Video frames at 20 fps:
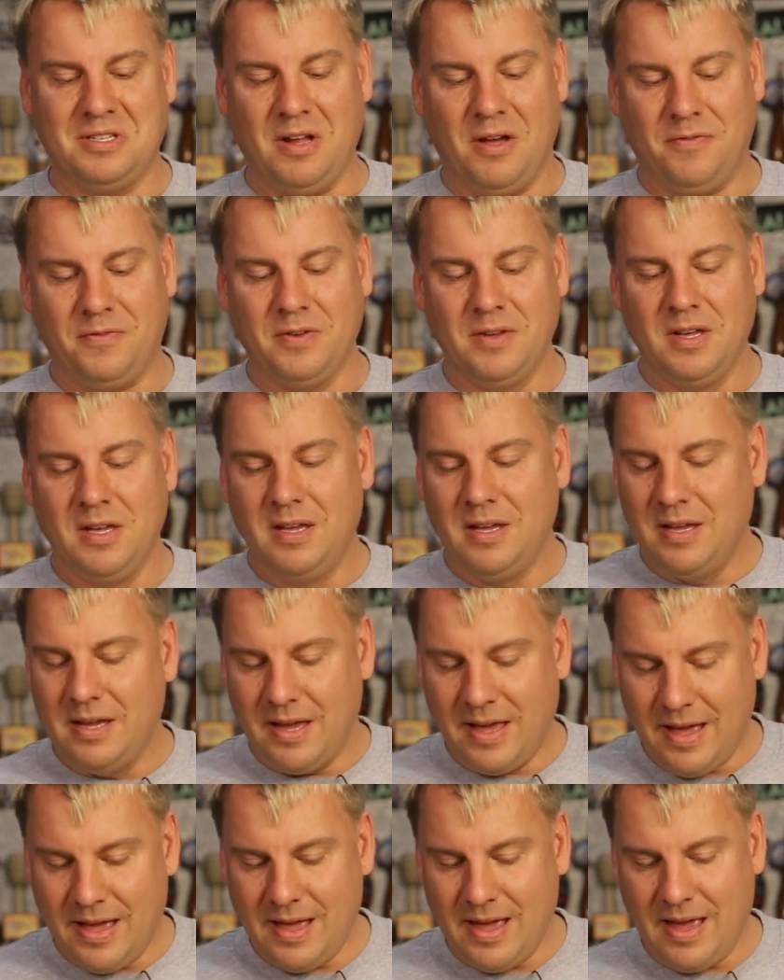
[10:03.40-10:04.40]
stuff.
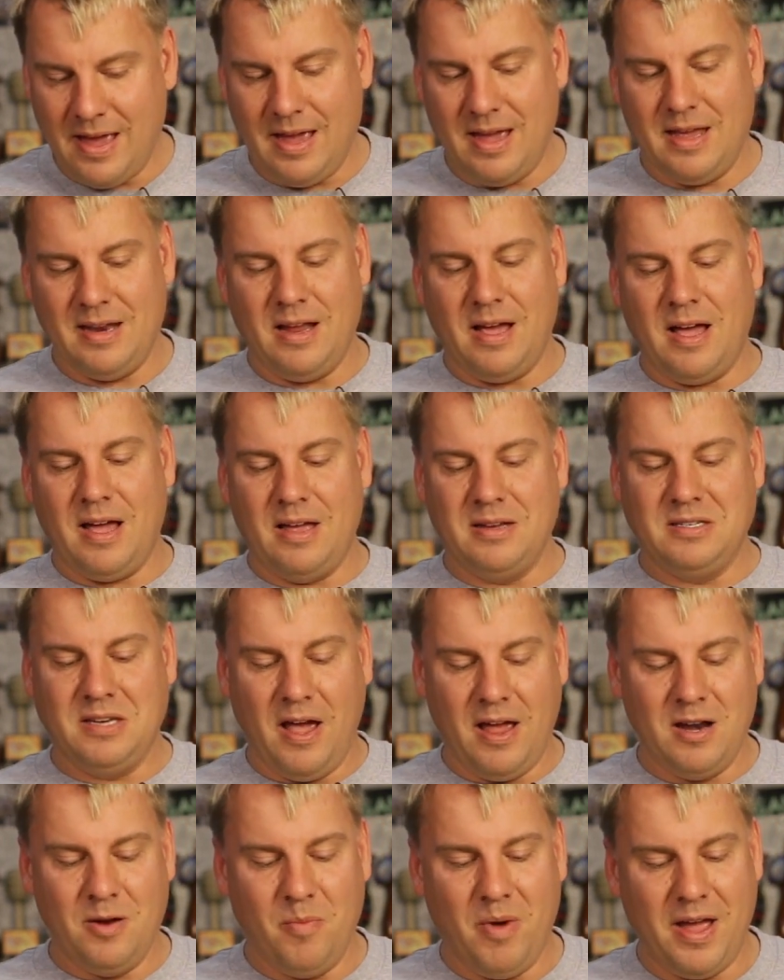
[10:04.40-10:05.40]
And
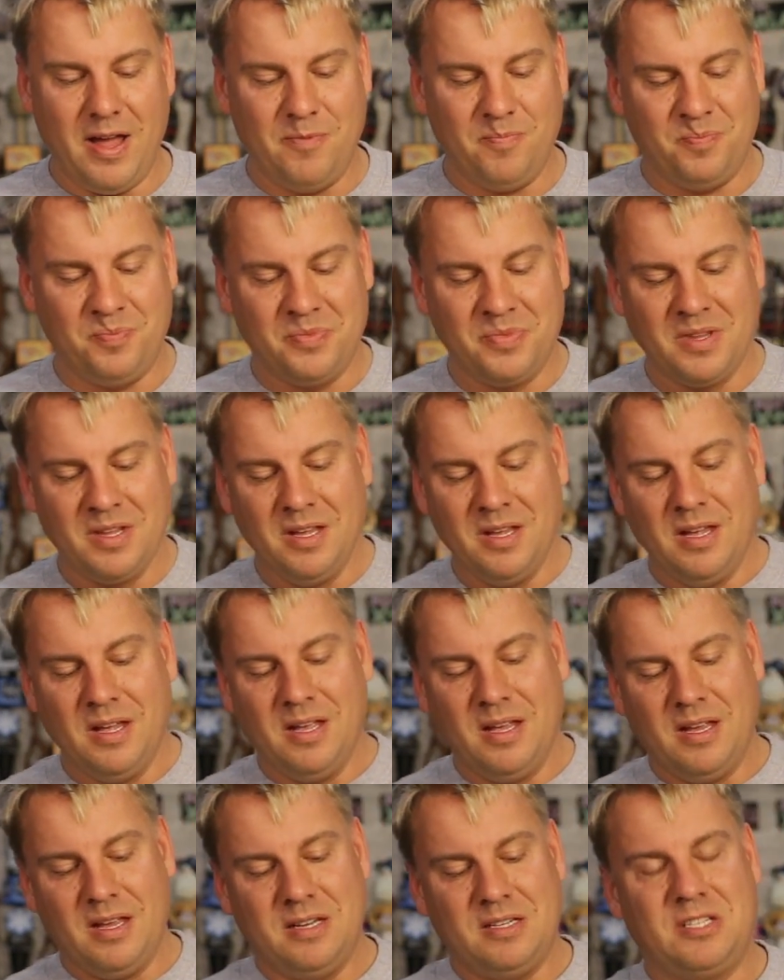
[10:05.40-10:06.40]
Dynamite,
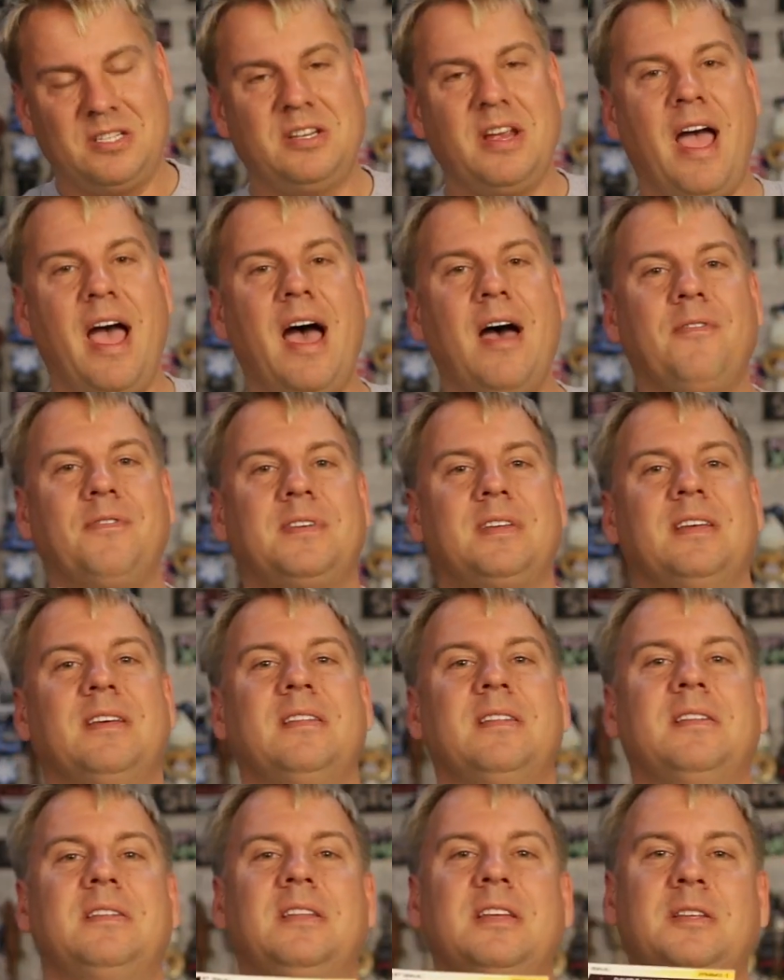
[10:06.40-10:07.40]
Shaft,
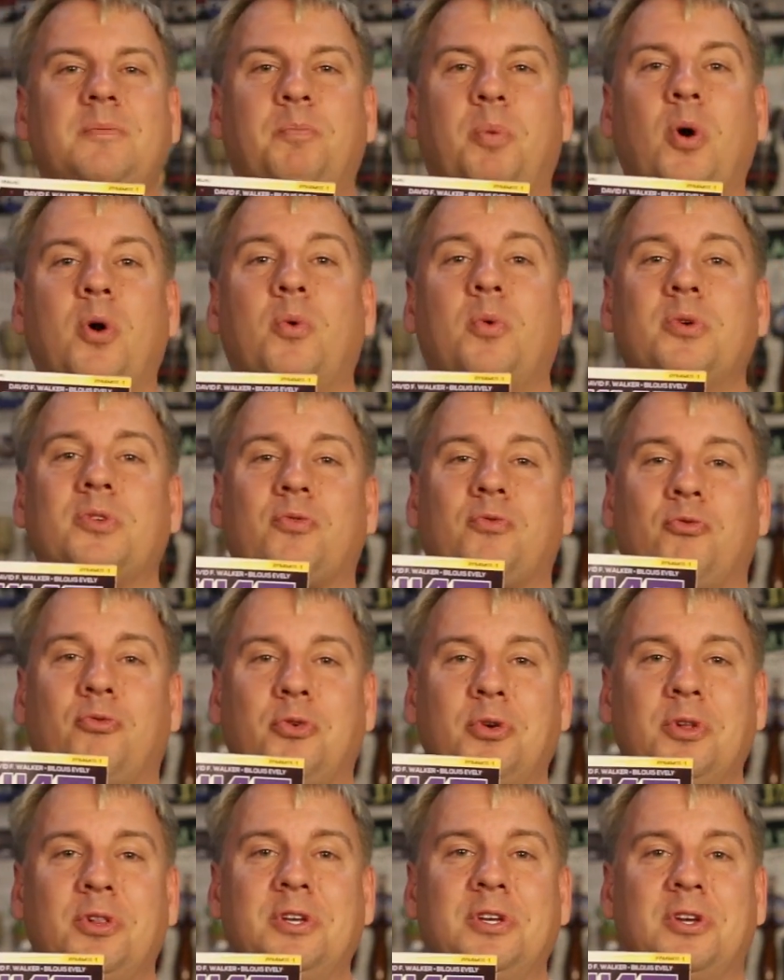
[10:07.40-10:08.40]
this book was
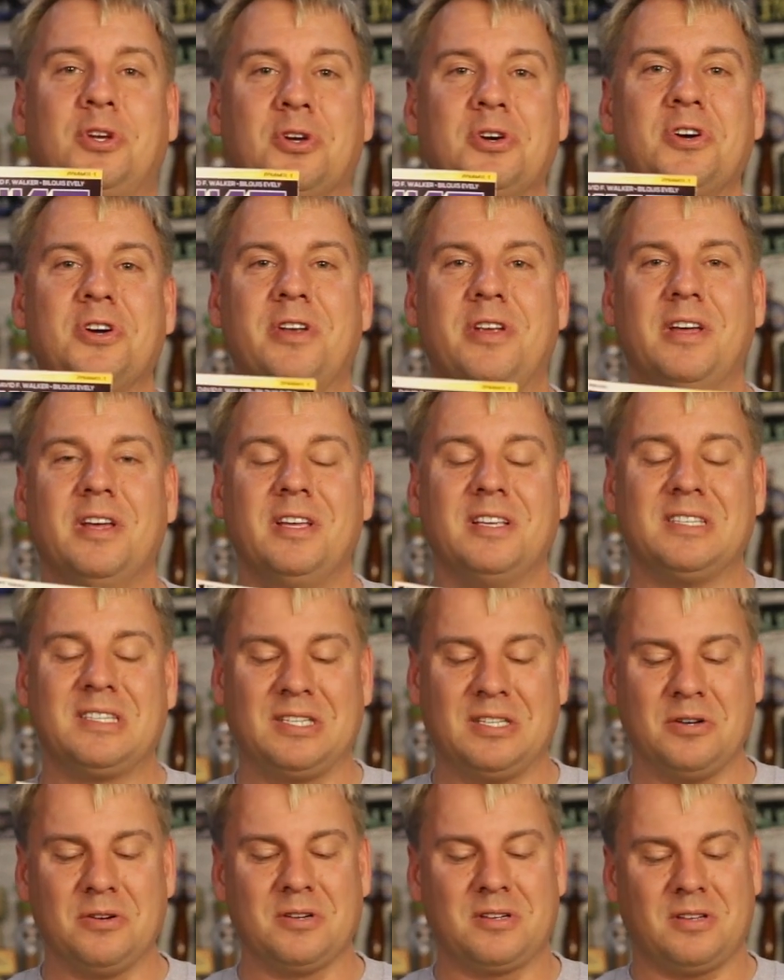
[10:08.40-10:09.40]
really good,
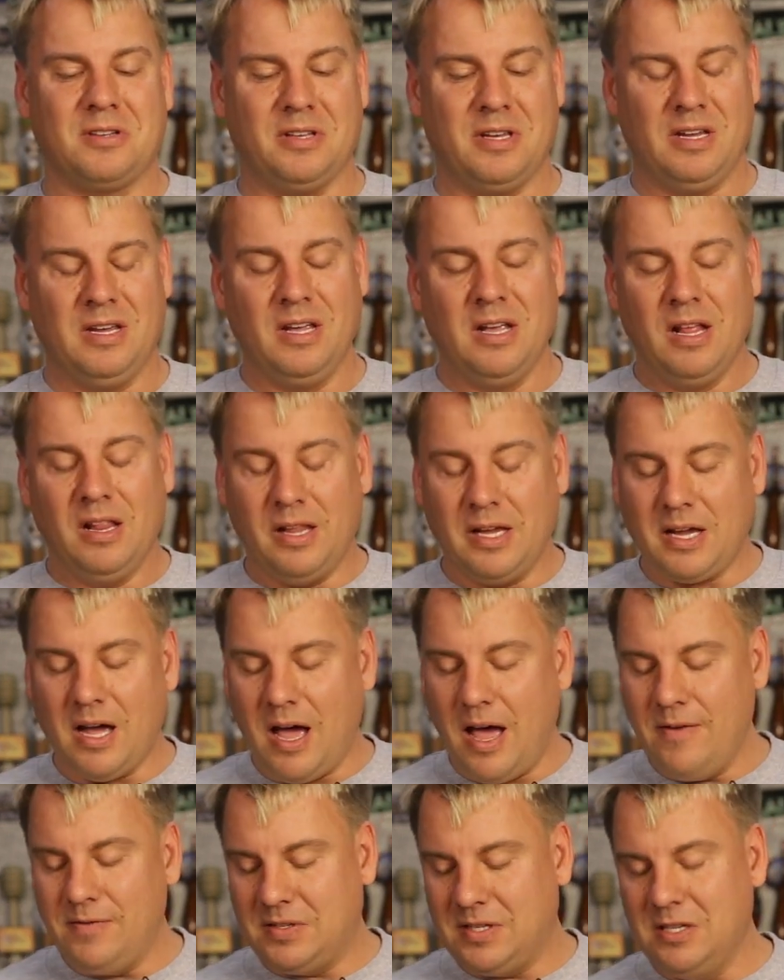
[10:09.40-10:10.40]
seriously. Like,
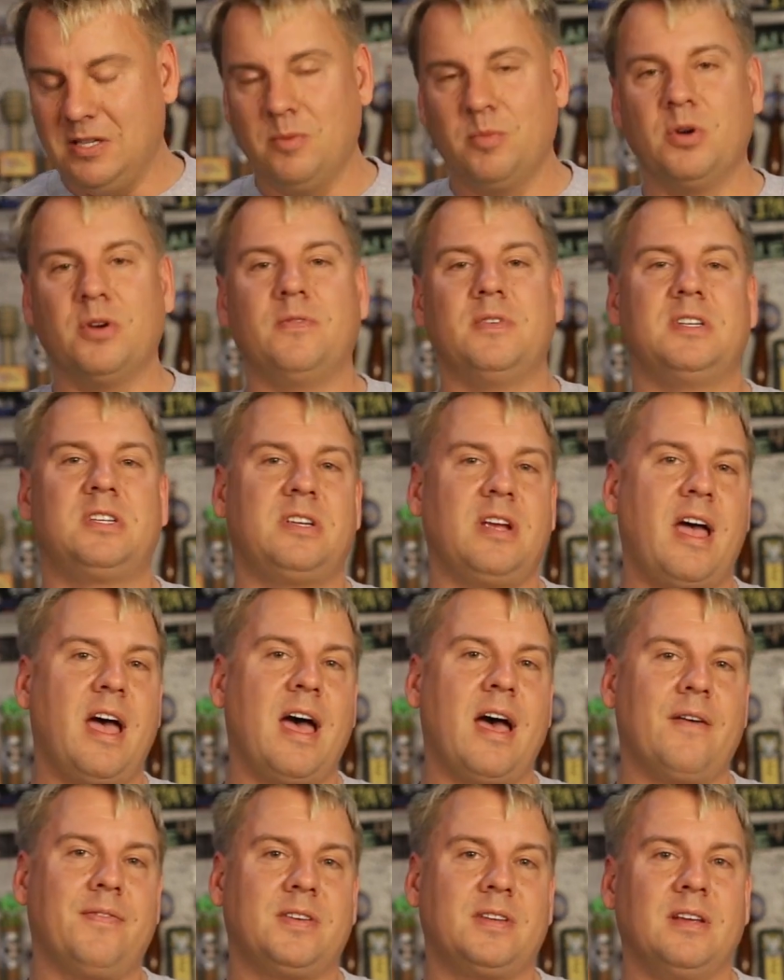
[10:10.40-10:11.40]
I've seen the movie
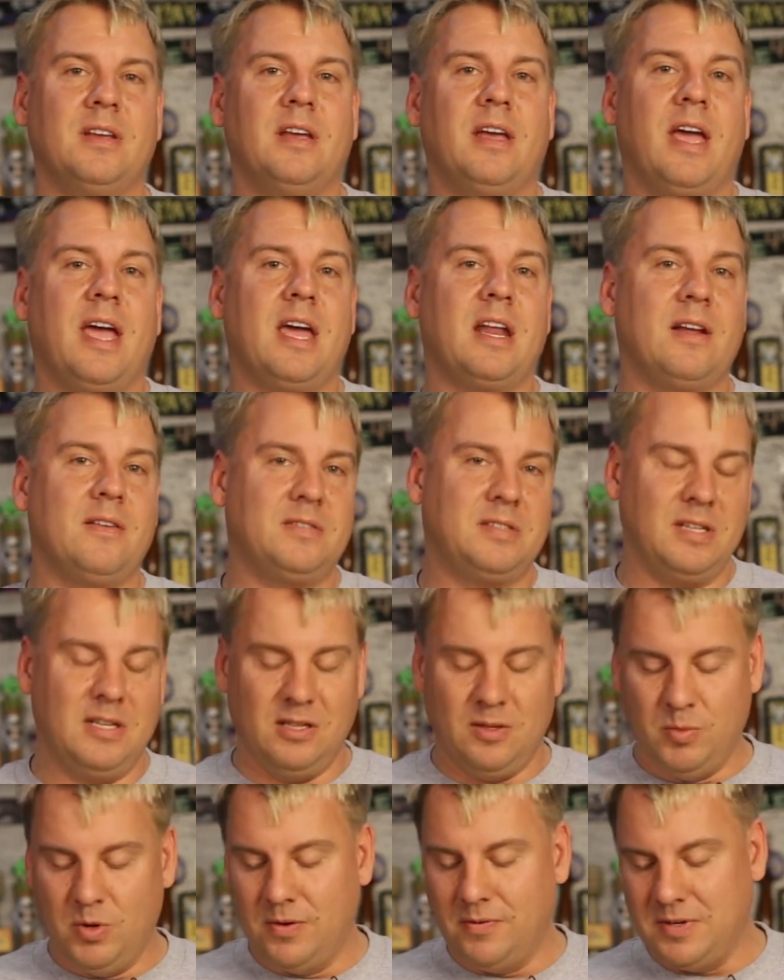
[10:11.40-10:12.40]
Shaft, and I've
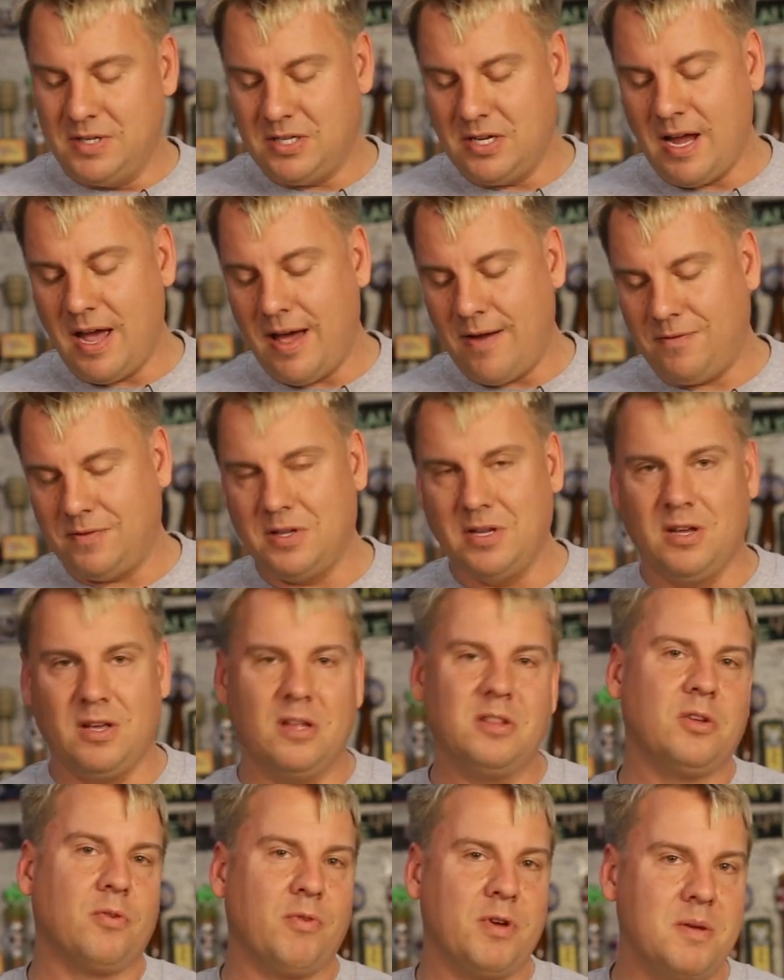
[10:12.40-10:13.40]
seen the movie Shaft,
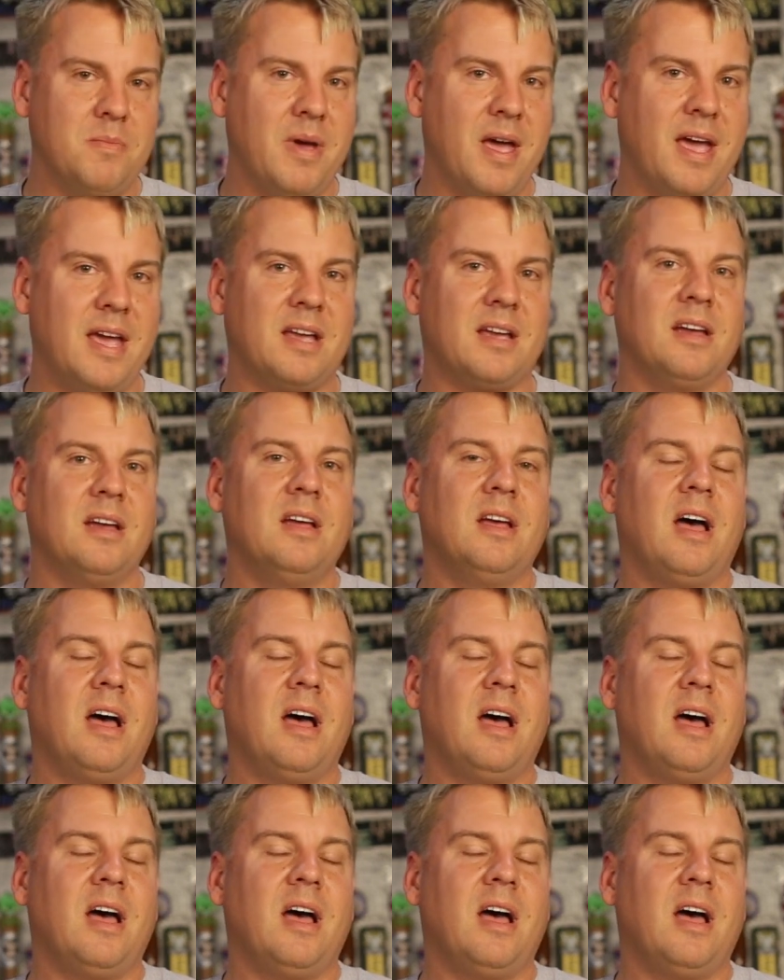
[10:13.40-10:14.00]
the remake.